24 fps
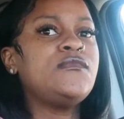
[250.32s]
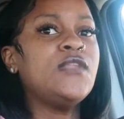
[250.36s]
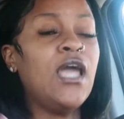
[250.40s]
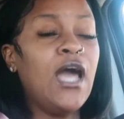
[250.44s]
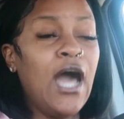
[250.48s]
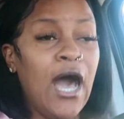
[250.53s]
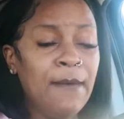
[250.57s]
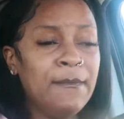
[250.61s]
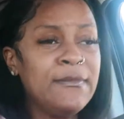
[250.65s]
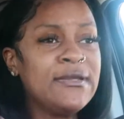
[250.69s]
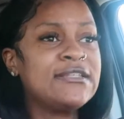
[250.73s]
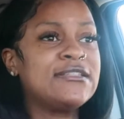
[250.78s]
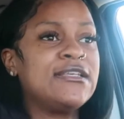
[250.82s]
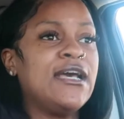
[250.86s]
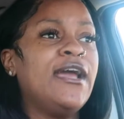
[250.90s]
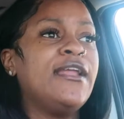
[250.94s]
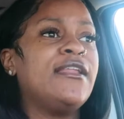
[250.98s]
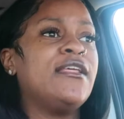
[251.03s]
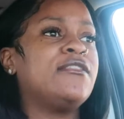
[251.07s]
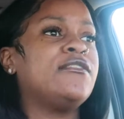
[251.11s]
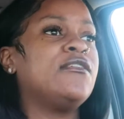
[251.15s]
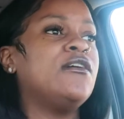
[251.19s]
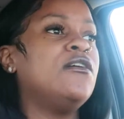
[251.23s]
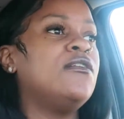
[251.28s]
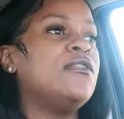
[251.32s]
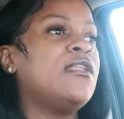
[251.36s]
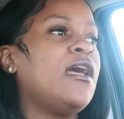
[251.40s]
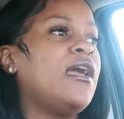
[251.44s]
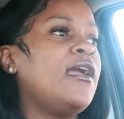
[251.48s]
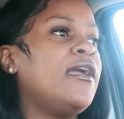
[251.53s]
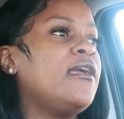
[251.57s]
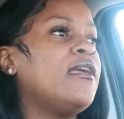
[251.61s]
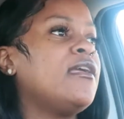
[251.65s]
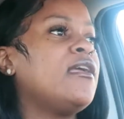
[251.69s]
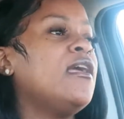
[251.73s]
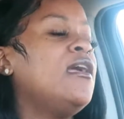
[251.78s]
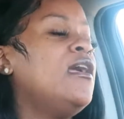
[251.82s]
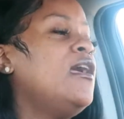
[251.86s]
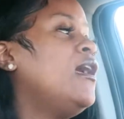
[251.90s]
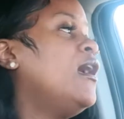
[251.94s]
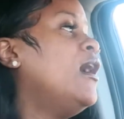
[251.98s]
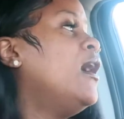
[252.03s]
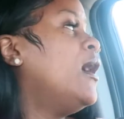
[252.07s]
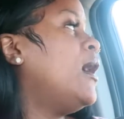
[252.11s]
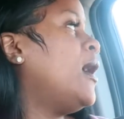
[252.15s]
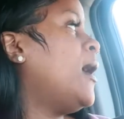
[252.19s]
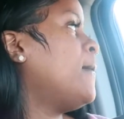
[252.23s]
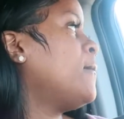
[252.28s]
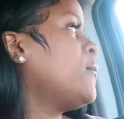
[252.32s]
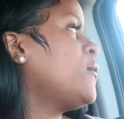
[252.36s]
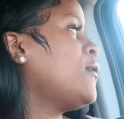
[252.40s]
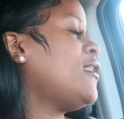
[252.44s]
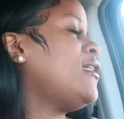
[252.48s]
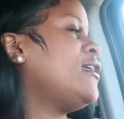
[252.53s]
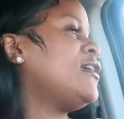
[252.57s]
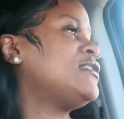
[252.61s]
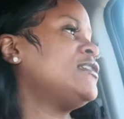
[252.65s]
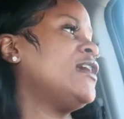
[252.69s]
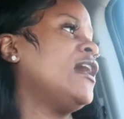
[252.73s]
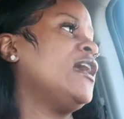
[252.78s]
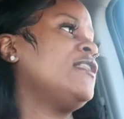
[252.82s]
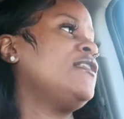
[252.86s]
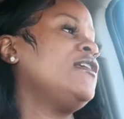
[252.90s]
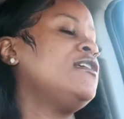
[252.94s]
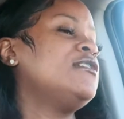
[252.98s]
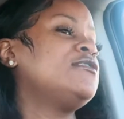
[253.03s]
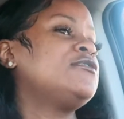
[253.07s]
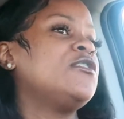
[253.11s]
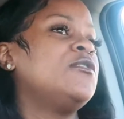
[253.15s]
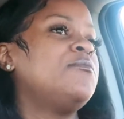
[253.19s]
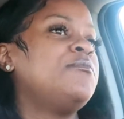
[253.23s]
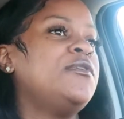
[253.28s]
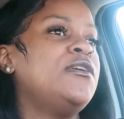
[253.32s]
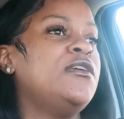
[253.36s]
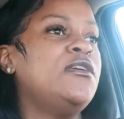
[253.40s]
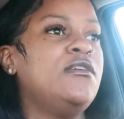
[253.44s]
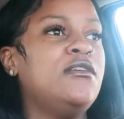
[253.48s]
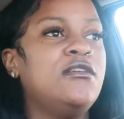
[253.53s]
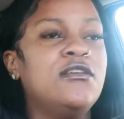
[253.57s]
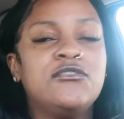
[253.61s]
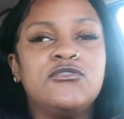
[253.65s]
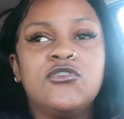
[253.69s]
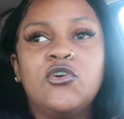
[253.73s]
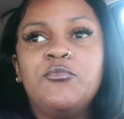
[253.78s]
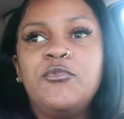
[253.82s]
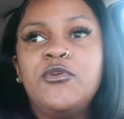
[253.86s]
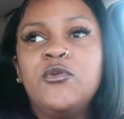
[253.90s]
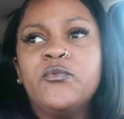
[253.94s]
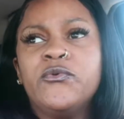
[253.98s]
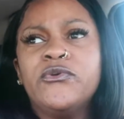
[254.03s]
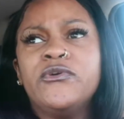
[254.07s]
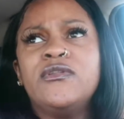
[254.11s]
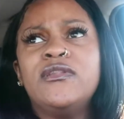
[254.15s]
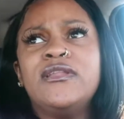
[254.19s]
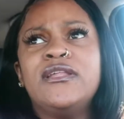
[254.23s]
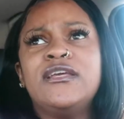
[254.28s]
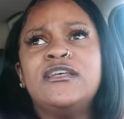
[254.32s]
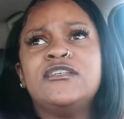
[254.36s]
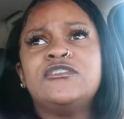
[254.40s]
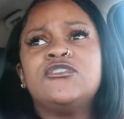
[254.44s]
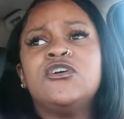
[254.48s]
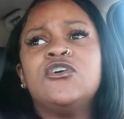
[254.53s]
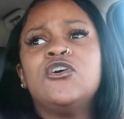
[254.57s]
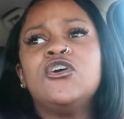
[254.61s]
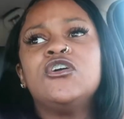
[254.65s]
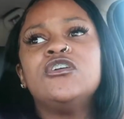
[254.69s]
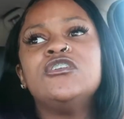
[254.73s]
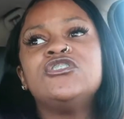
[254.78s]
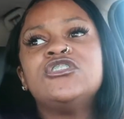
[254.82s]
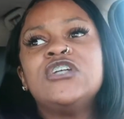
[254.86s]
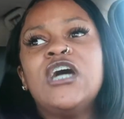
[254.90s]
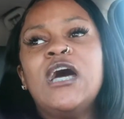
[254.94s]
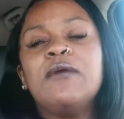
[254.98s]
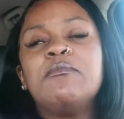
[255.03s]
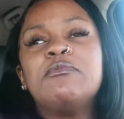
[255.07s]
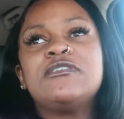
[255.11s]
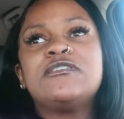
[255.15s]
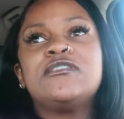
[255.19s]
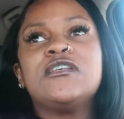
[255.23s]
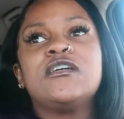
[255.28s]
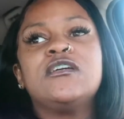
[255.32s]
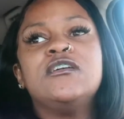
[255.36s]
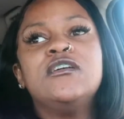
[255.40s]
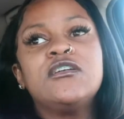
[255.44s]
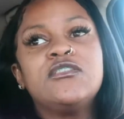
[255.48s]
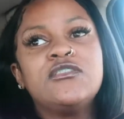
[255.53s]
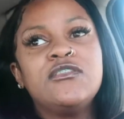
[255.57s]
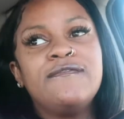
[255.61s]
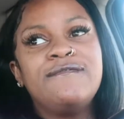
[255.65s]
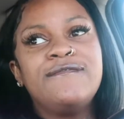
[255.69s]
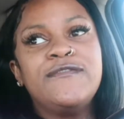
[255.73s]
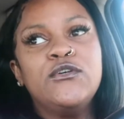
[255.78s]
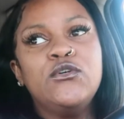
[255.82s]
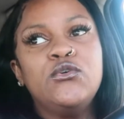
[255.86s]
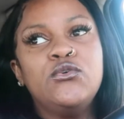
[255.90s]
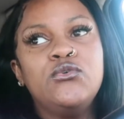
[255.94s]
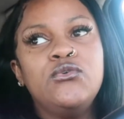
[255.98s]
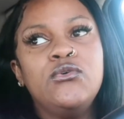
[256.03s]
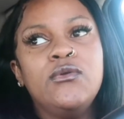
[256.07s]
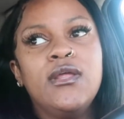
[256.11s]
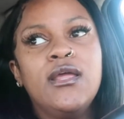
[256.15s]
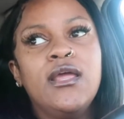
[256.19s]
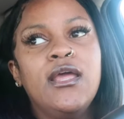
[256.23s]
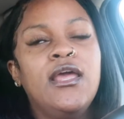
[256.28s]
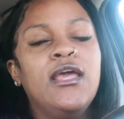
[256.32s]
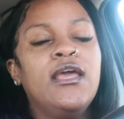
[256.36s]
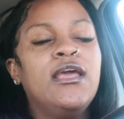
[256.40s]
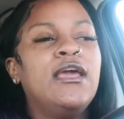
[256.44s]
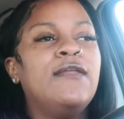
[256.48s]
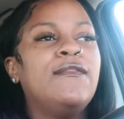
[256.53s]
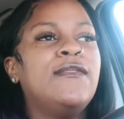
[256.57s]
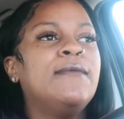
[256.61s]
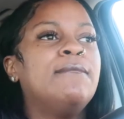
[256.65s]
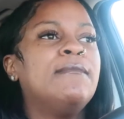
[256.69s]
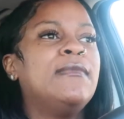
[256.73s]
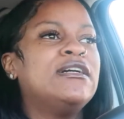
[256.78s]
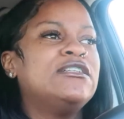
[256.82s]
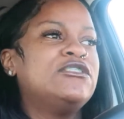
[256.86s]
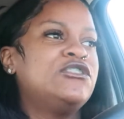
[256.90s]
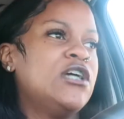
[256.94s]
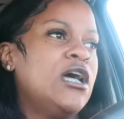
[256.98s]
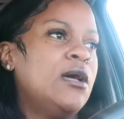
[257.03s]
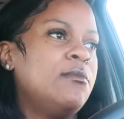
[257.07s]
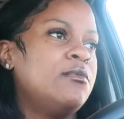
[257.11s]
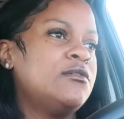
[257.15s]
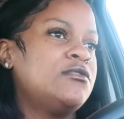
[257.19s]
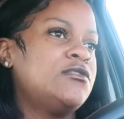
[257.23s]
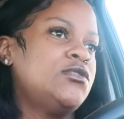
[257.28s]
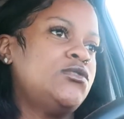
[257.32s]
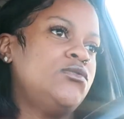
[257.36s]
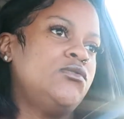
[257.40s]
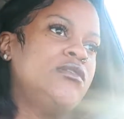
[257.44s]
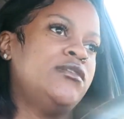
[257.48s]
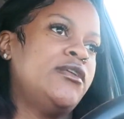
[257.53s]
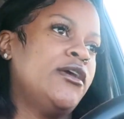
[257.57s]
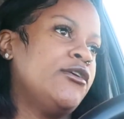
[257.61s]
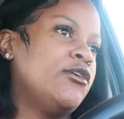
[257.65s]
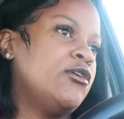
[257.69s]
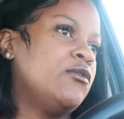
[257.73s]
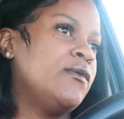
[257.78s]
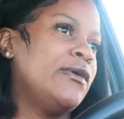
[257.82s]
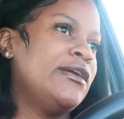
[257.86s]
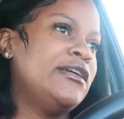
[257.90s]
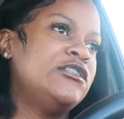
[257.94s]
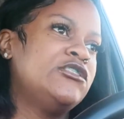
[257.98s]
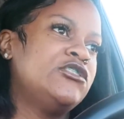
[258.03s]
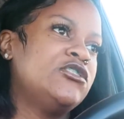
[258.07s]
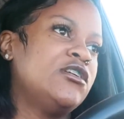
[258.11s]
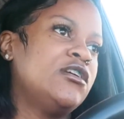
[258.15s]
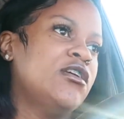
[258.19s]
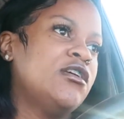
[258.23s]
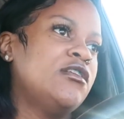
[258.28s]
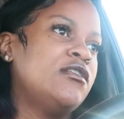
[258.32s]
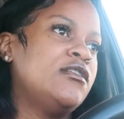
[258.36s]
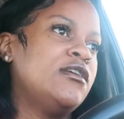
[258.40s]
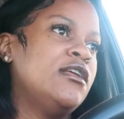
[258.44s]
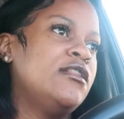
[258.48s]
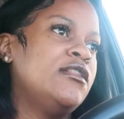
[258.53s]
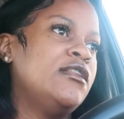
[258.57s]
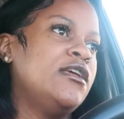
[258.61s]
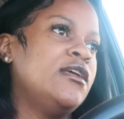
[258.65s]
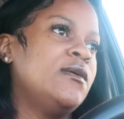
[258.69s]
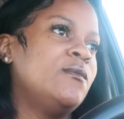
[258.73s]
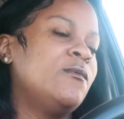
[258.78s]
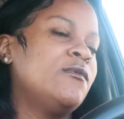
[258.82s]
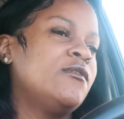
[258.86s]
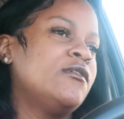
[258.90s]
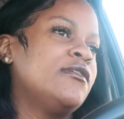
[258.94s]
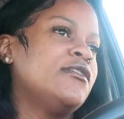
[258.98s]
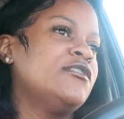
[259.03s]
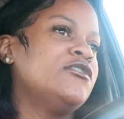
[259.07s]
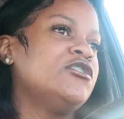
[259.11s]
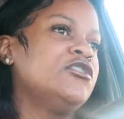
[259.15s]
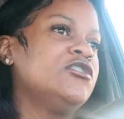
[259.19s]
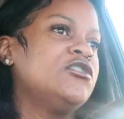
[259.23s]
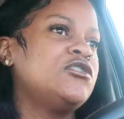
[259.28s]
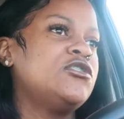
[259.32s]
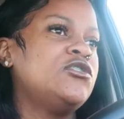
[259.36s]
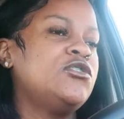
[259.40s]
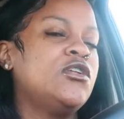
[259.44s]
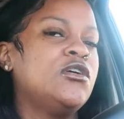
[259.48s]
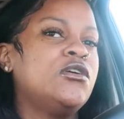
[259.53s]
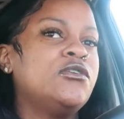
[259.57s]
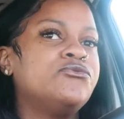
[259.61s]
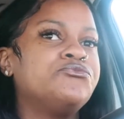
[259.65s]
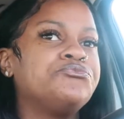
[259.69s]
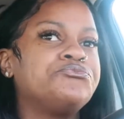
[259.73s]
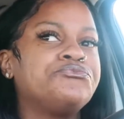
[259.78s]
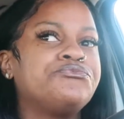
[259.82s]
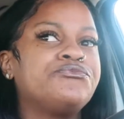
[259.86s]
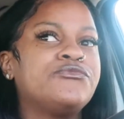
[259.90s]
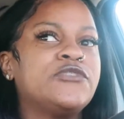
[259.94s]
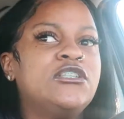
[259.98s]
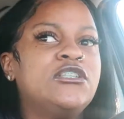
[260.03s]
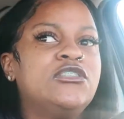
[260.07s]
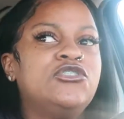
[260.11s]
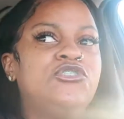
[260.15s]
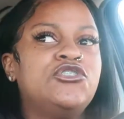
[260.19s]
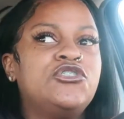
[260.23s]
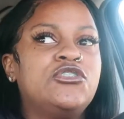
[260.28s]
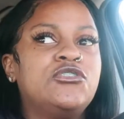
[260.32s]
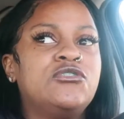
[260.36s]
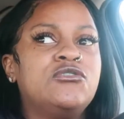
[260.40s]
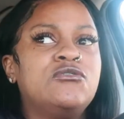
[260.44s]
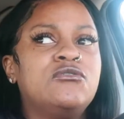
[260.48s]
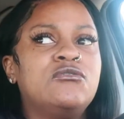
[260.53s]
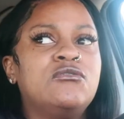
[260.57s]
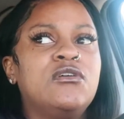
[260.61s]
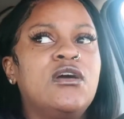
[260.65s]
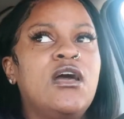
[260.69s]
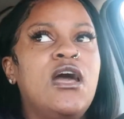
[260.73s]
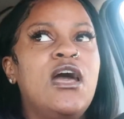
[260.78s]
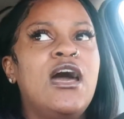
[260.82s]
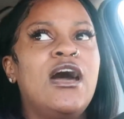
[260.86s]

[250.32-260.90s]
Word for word: I'm excited though like I'm really excited. I think it's gonna be it's gonna be real lit. So her job is to cook the food, and then my job is to do the decoration, and then we're gonna just you know chill.